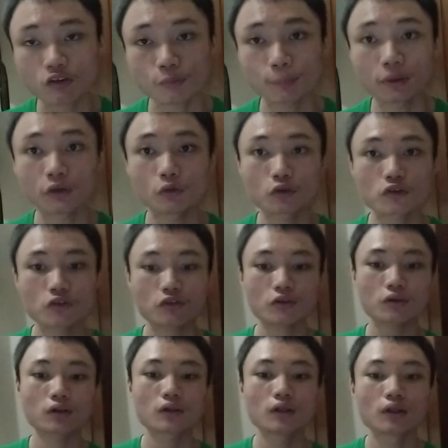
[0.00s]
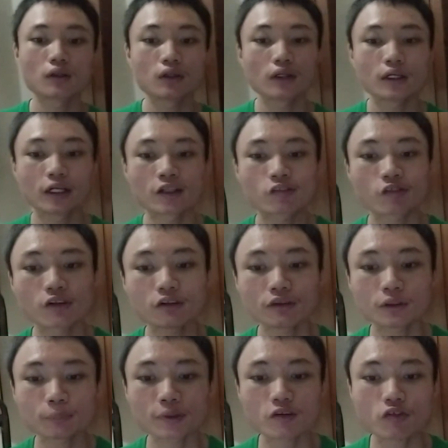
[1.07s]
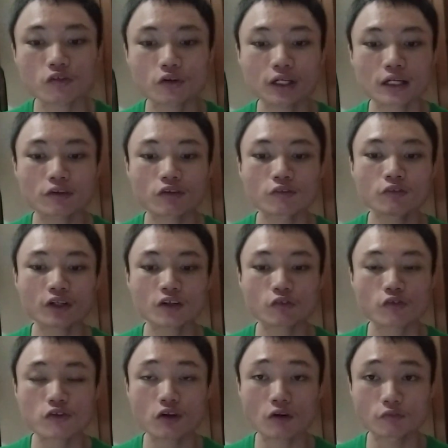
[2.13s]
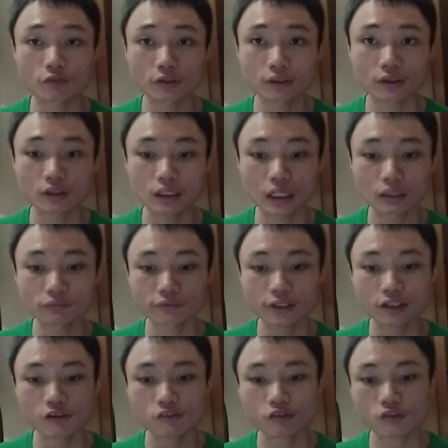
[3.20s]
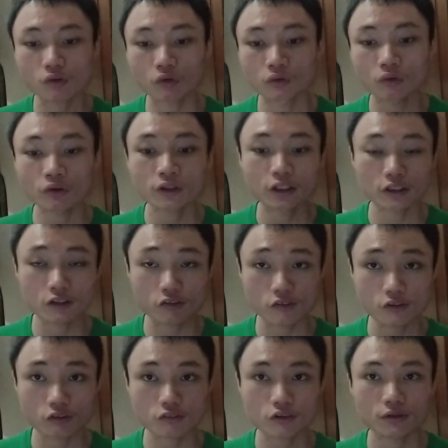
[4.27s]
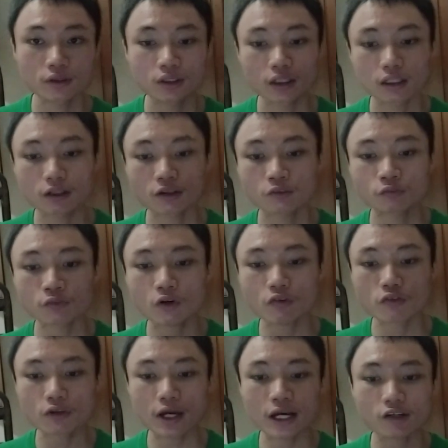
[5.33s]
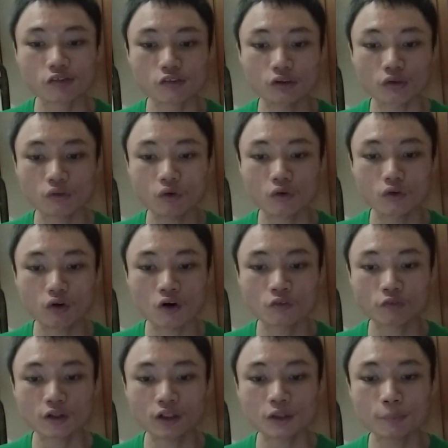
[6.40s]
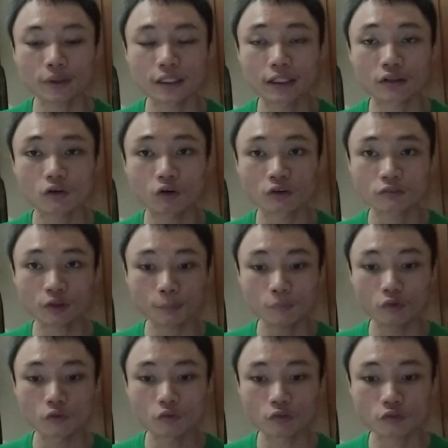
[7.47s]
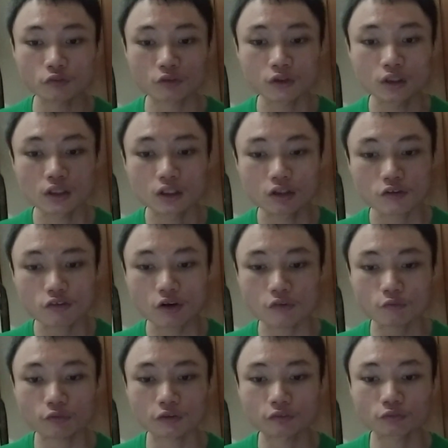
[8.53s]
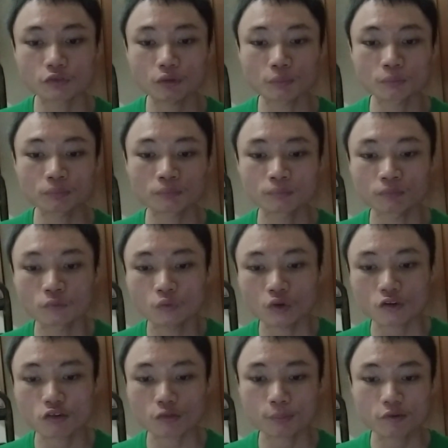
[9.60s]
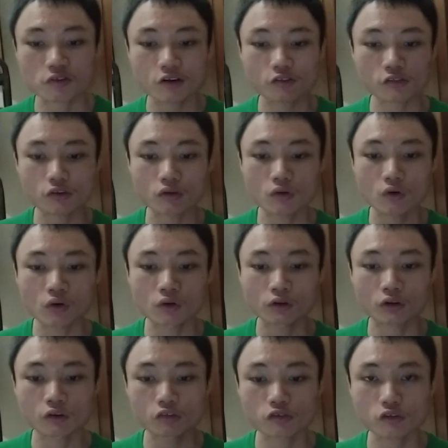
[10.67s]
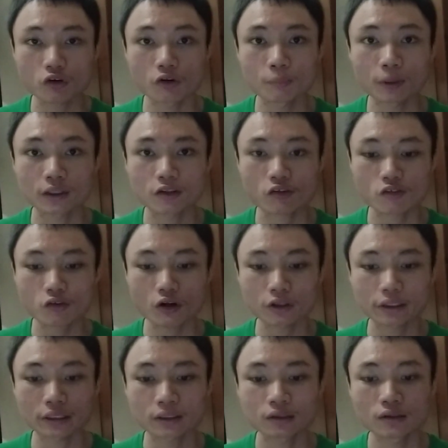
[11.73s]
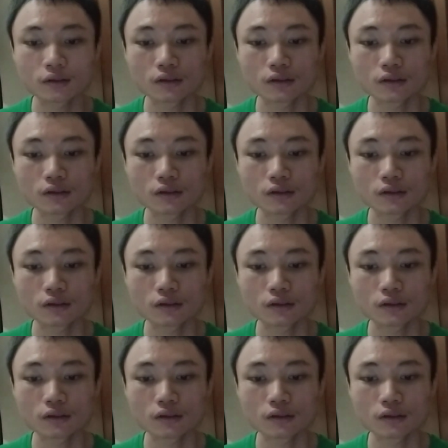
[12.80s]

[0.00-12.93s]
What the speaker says: dispose. It generally means to get rid of something, arrange or organize it. It involves action of eliminate or remove something from one's possession or control by discarding,